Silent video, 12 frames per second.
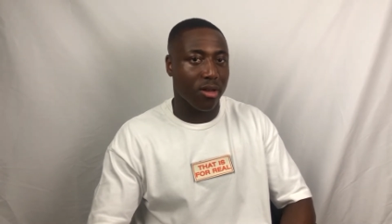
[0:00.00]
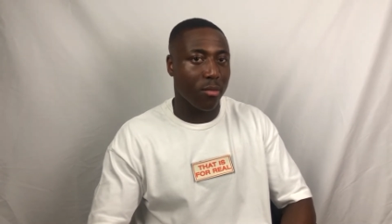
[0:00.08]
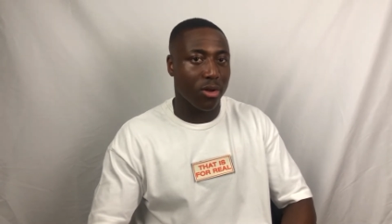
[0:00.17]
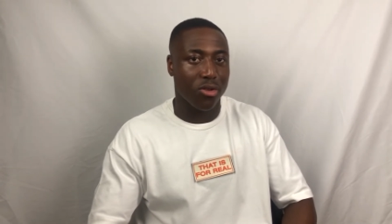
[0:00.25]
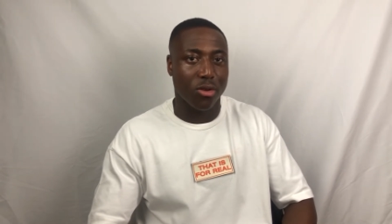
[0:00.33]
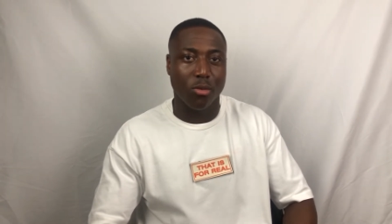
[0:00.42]
how
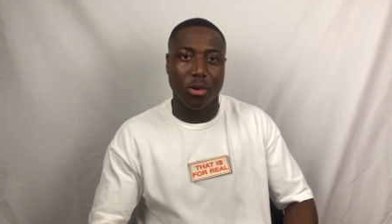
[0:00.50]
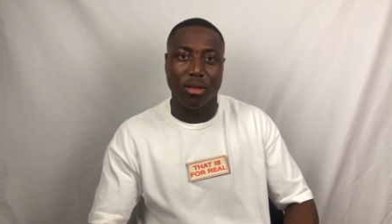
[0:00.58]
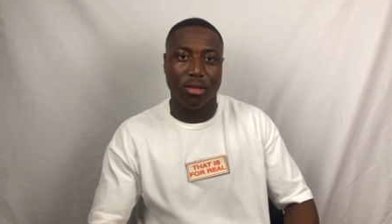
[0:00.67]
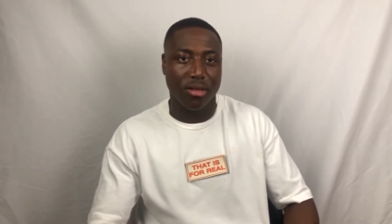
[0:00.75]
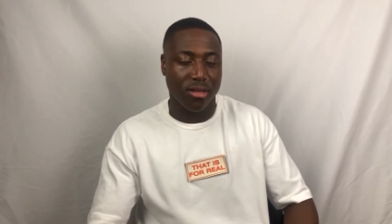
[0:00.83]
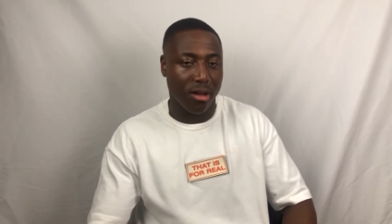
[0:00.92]
much are you willing
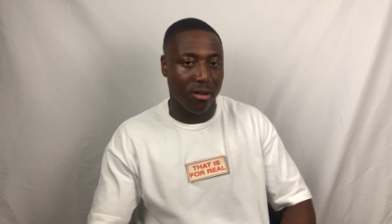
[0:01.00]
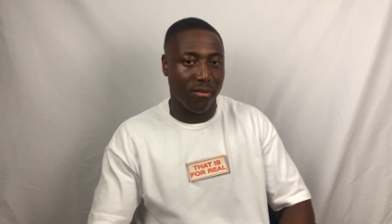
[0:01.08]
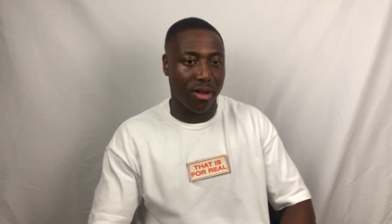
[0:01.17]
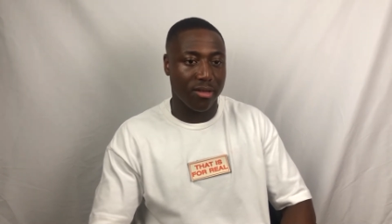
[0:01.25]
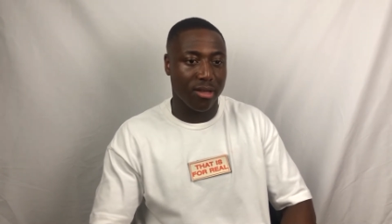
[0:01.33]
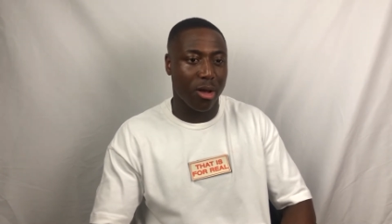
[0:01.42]
to
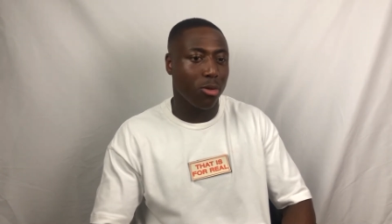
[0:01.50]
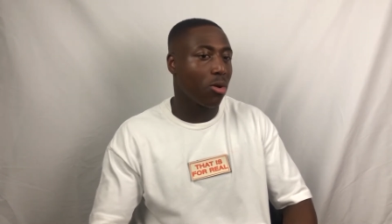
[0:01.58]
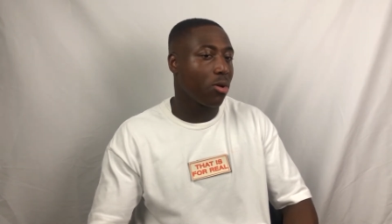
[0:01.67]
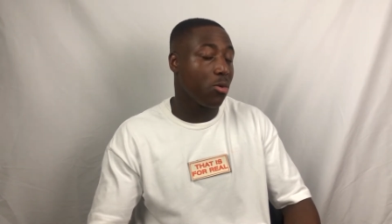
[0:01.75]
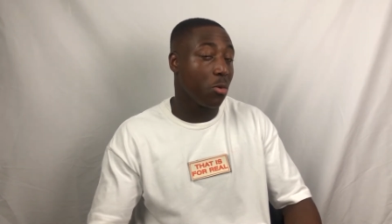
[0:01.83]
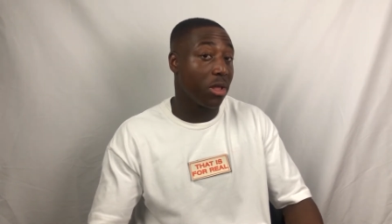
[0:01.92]
sacrifice, how long
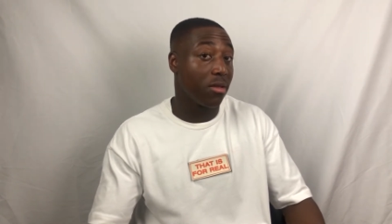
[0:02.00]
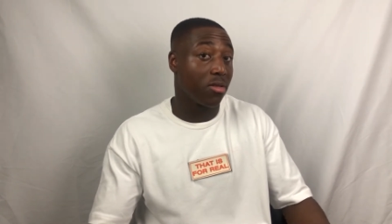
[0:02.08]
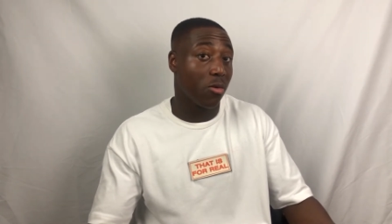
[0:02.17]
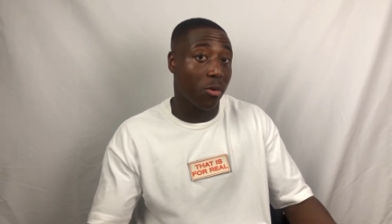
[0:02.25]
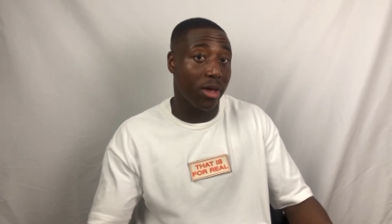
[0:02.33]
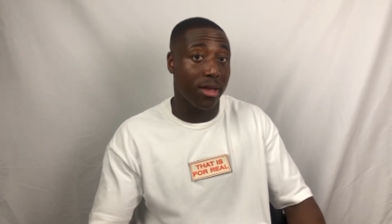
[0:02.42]
are you willing
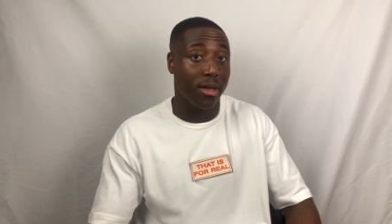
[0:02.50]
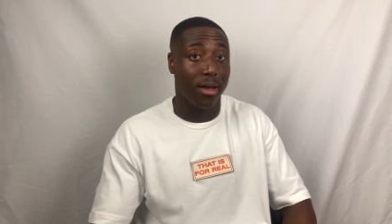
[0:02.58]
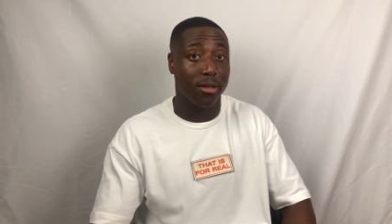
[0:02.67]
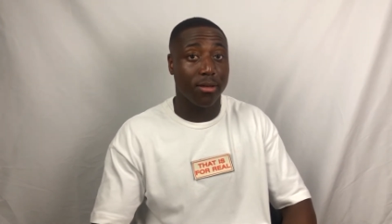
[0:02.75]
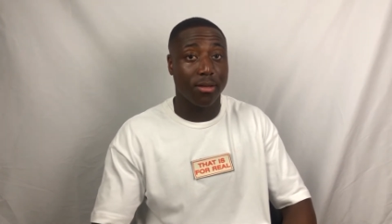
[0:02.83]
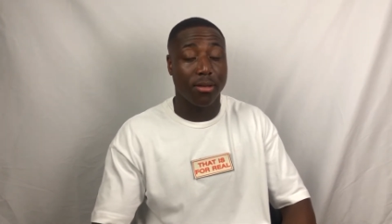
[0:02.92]
to wait, kind of